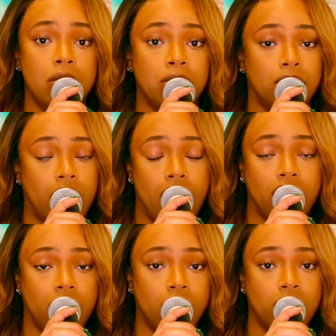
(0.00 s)
I don't
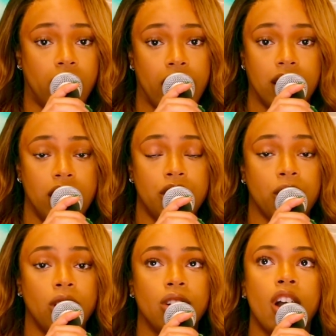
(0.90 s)
know, 19-year-old
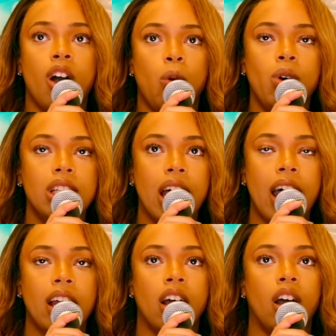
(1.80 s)
was that,
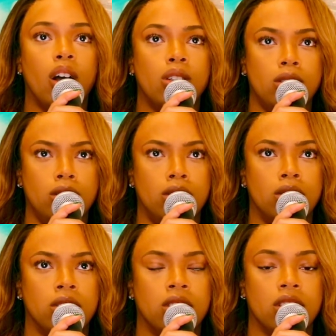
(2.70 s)
oof,